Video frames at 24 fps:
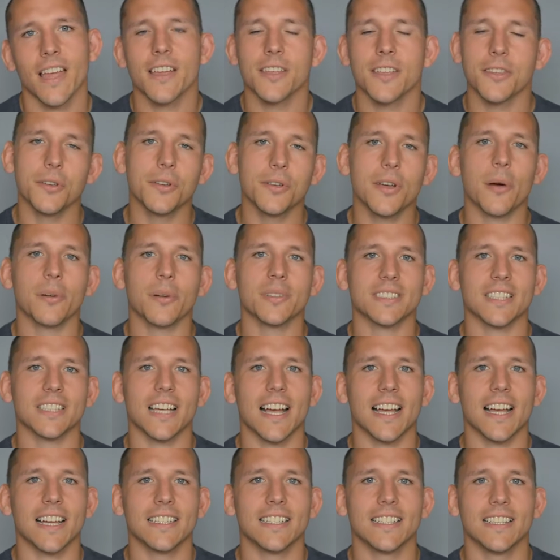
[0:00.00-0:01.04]
You go
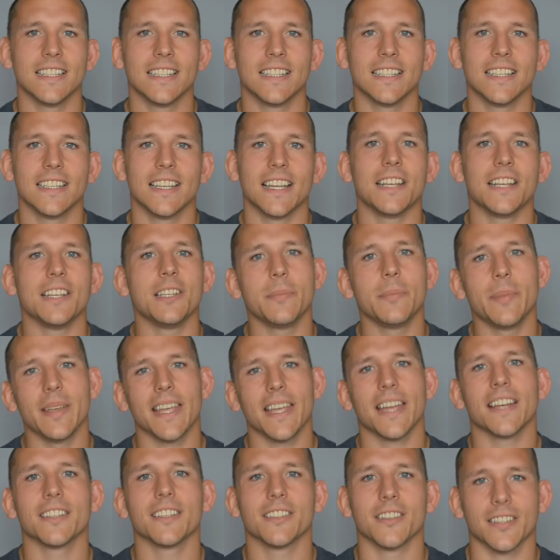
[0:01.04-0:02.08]
inside and you
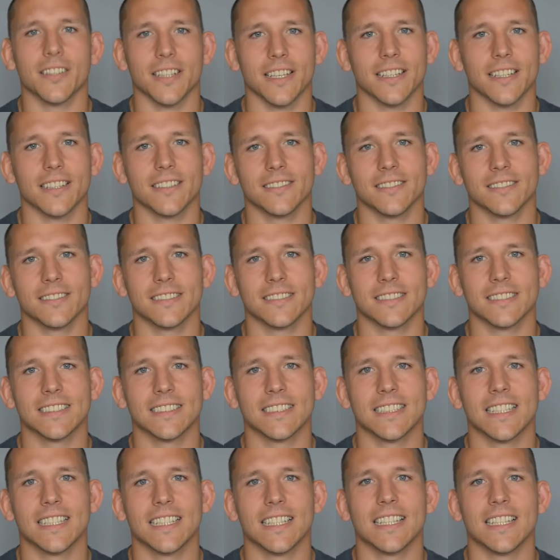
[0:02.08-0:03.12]
begin cooking
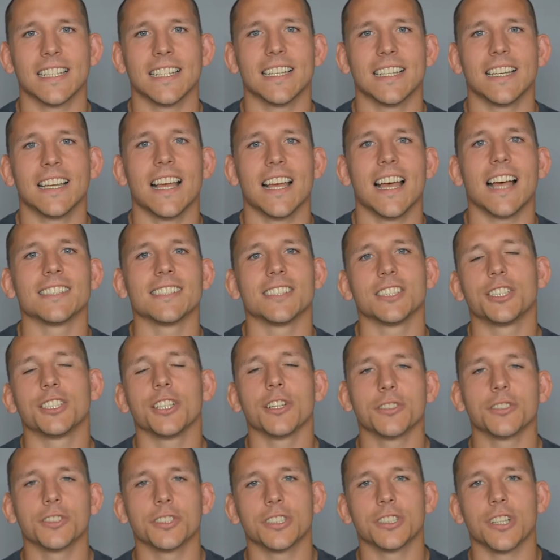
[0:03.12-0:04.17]
as the
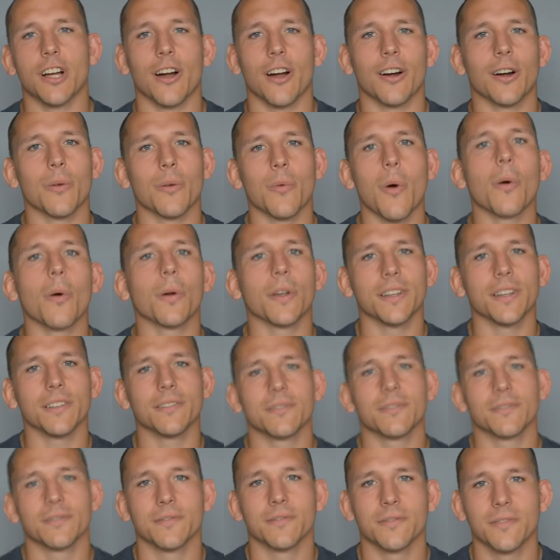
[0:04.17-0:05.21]
children are awoken
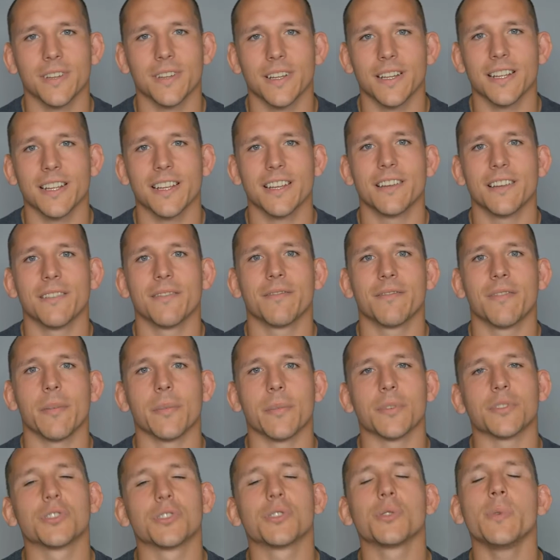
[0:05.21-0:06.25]
from
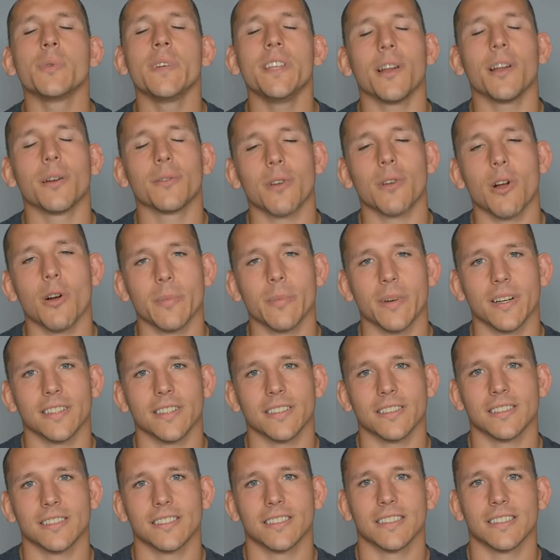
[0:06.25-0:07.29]
the sweet
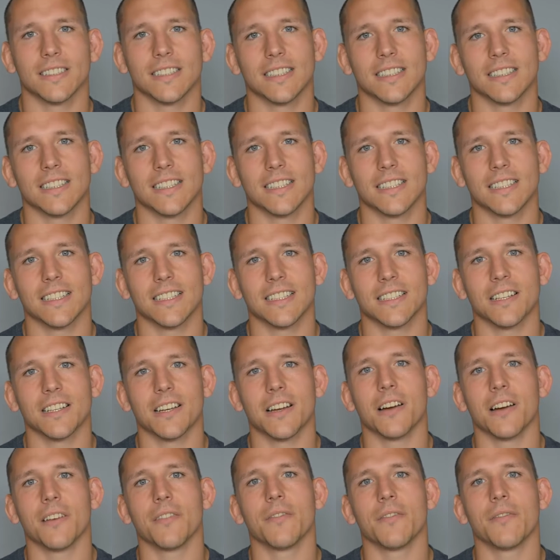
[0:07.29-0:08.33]
aroma
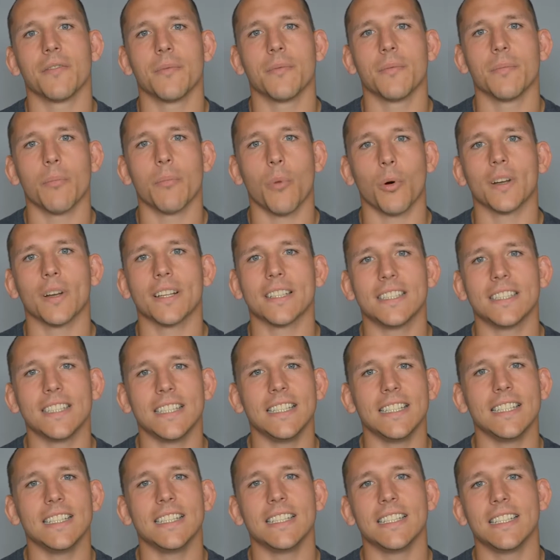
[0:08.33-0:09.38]
of morning
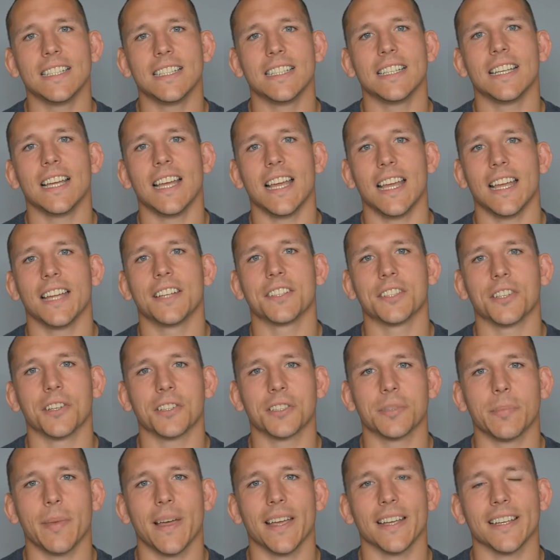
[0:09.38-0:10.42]
tea and
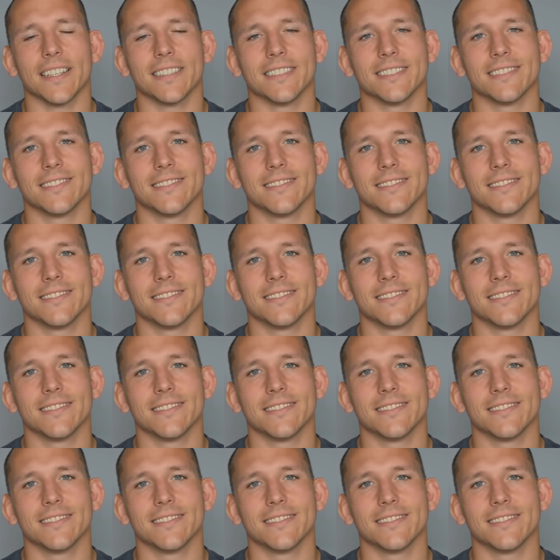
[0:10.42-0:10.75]
cooked bacon.